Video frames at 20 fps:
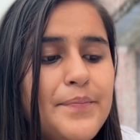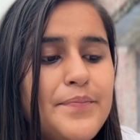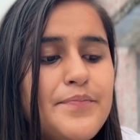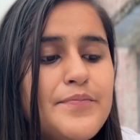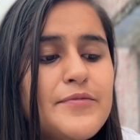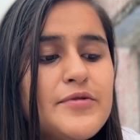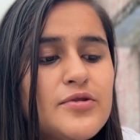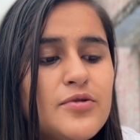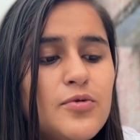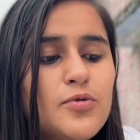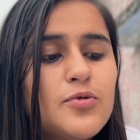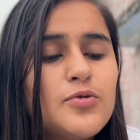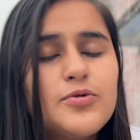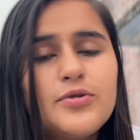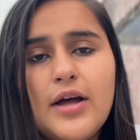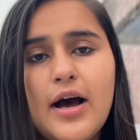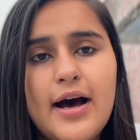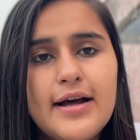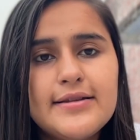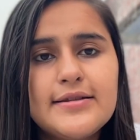So
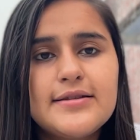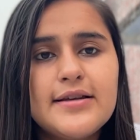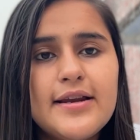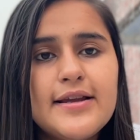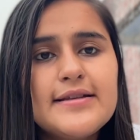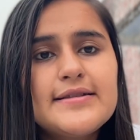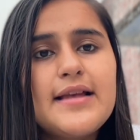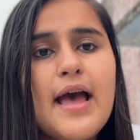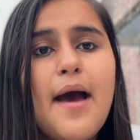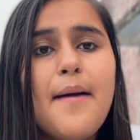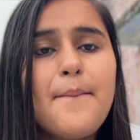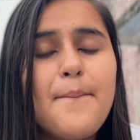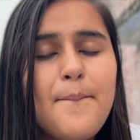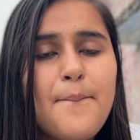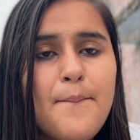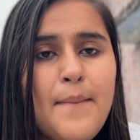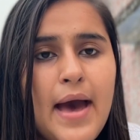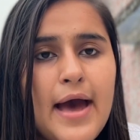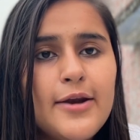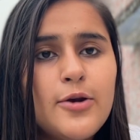the answer is
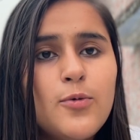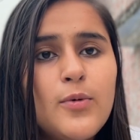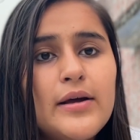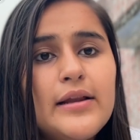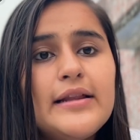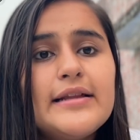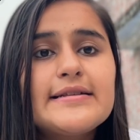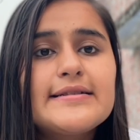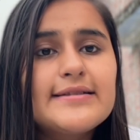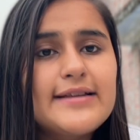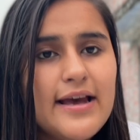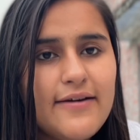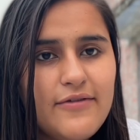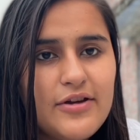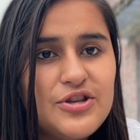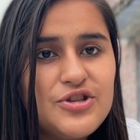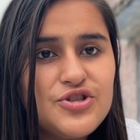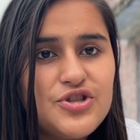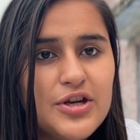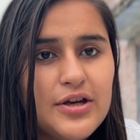manual
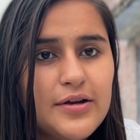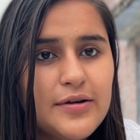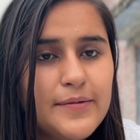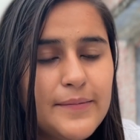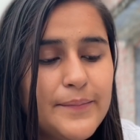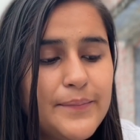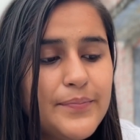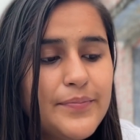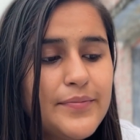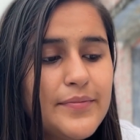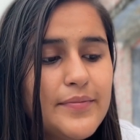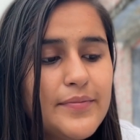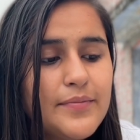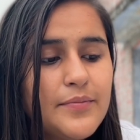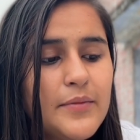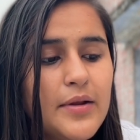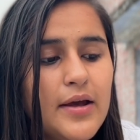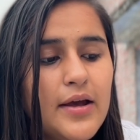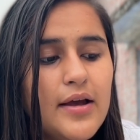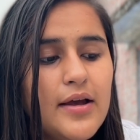scavenging.
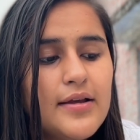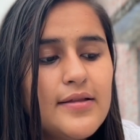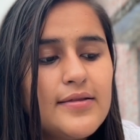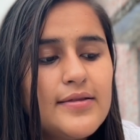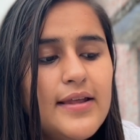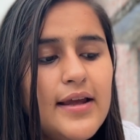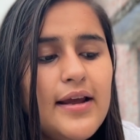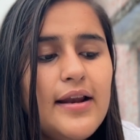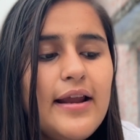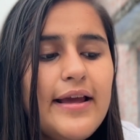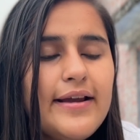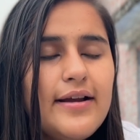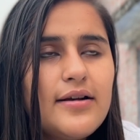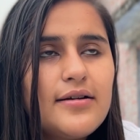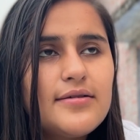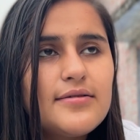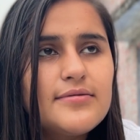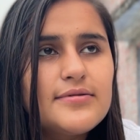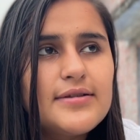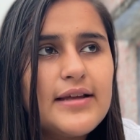They
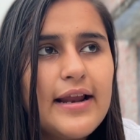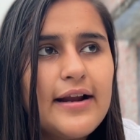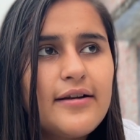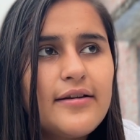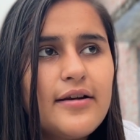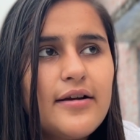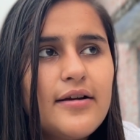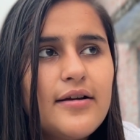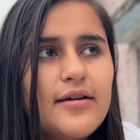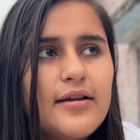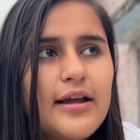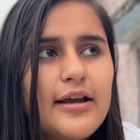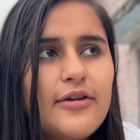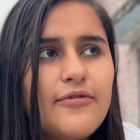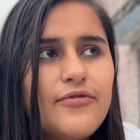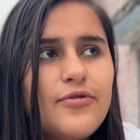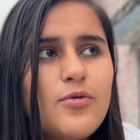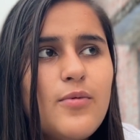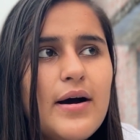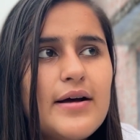selected
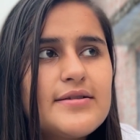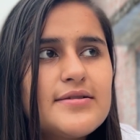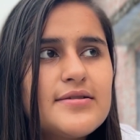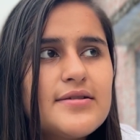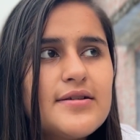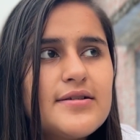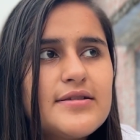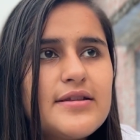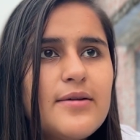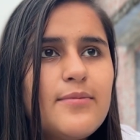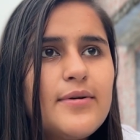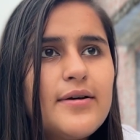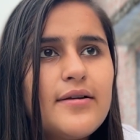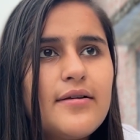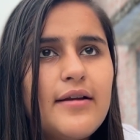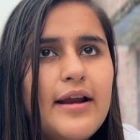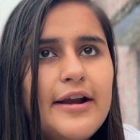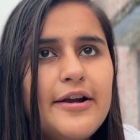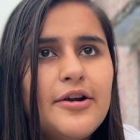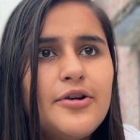few answers they were
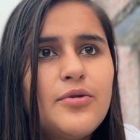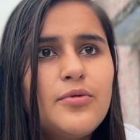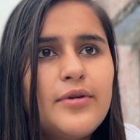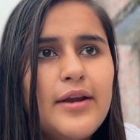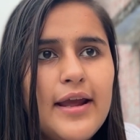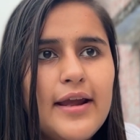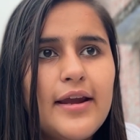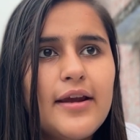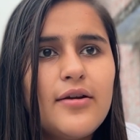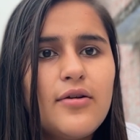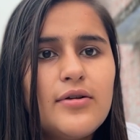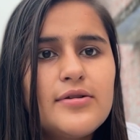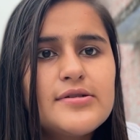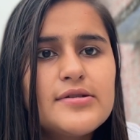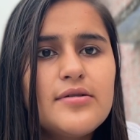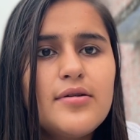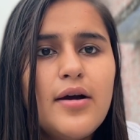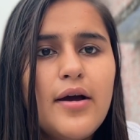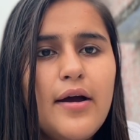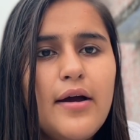ready to take in
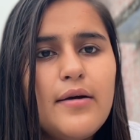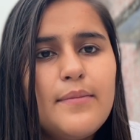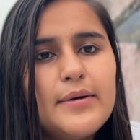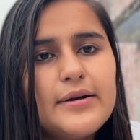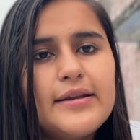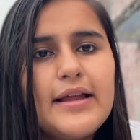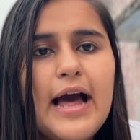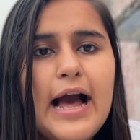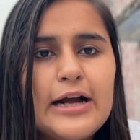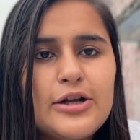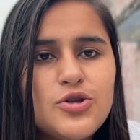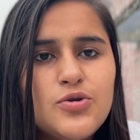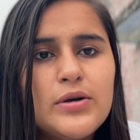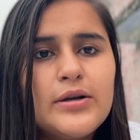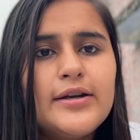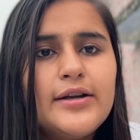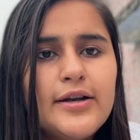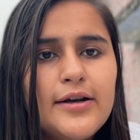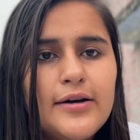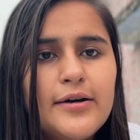also, but the actual
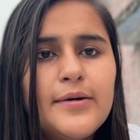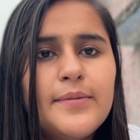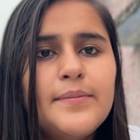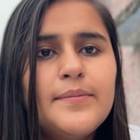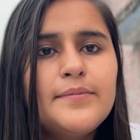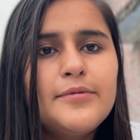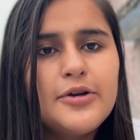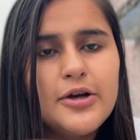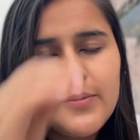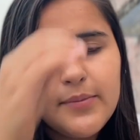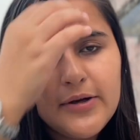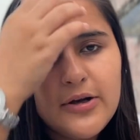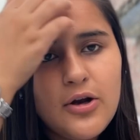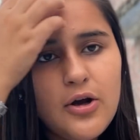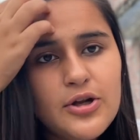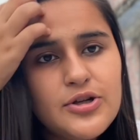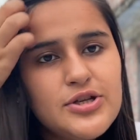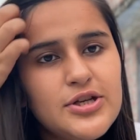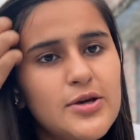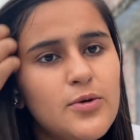
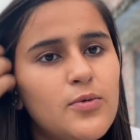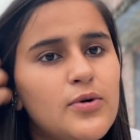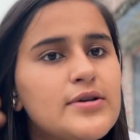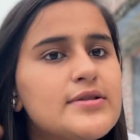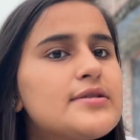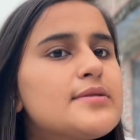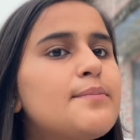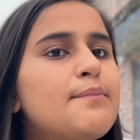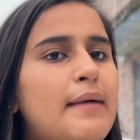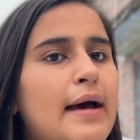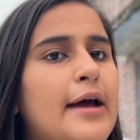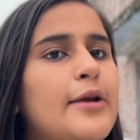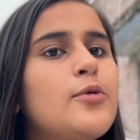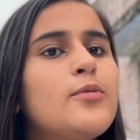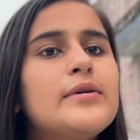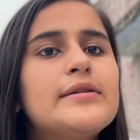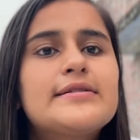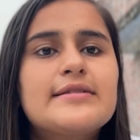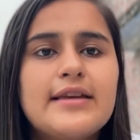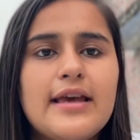terminology was
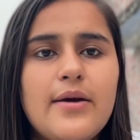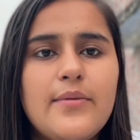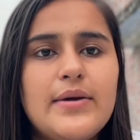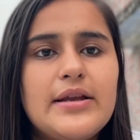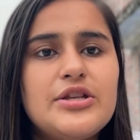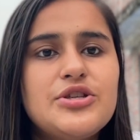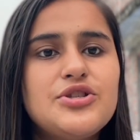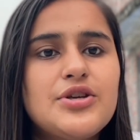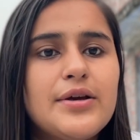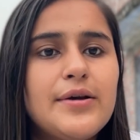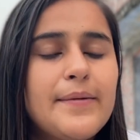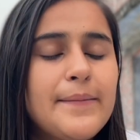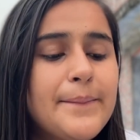manual scavenging.